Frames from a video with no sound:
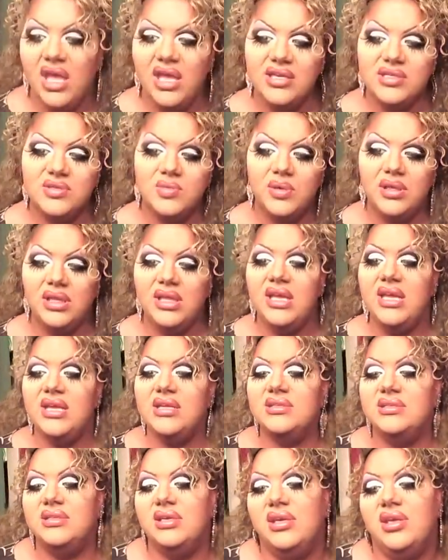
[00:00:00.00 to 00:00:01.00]
He's really
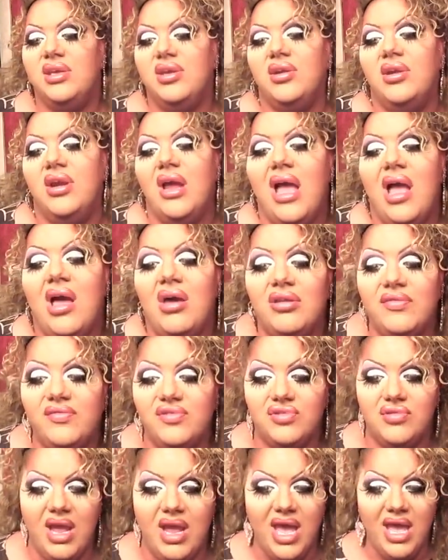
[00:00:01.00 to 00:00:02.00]
insecure out
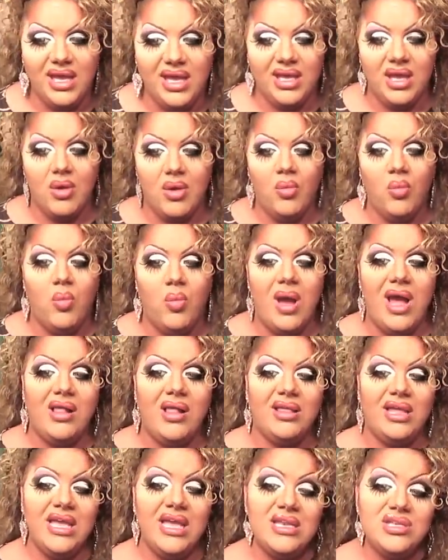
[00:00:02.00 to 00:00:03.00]
of drag.
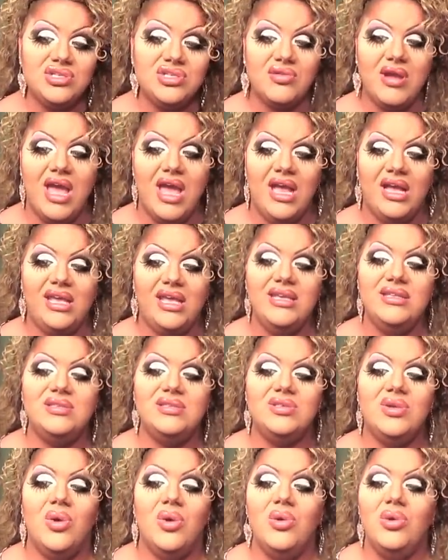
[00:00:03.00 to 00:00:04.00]
While in drag,
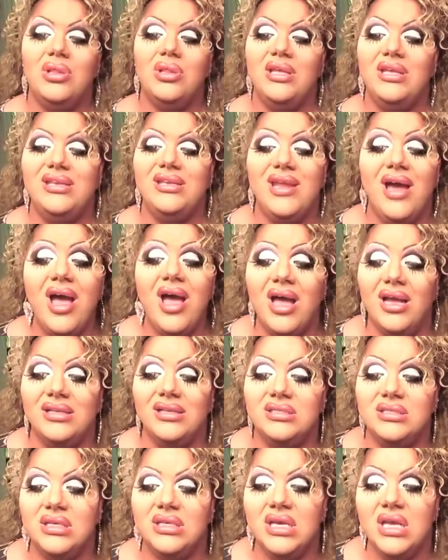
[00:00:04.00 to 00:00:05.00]
he's totally
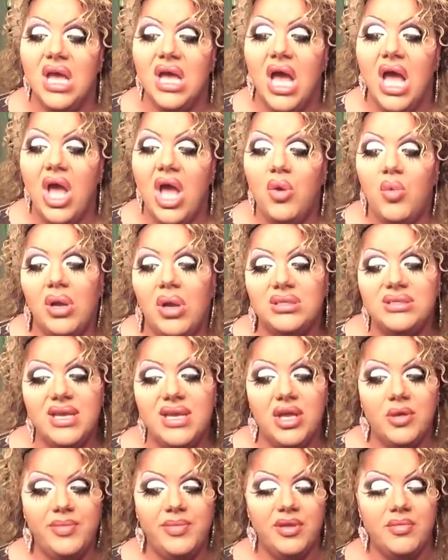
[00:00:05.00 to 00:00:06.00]
not. I want to
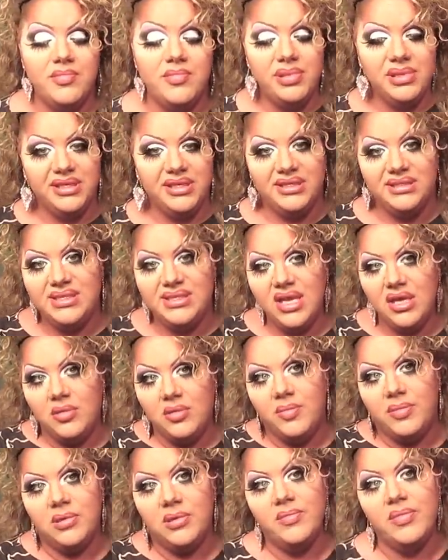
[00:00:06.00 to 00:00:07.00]
help him. Please
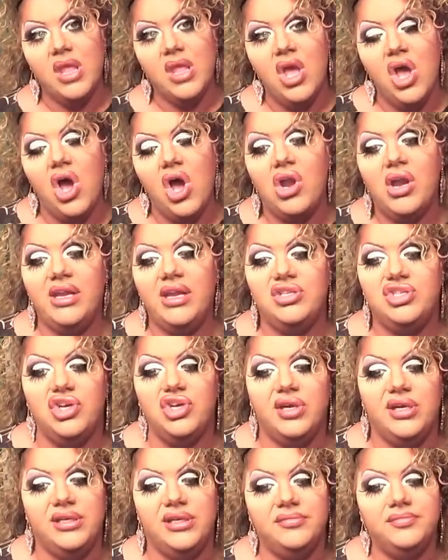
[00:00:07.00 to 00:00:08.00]
help. All right,
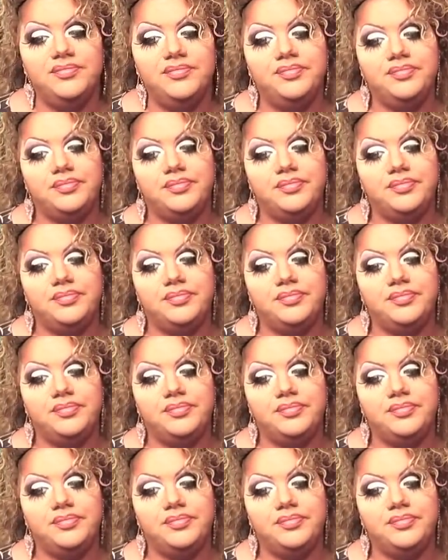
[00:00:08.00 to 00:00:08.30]
John.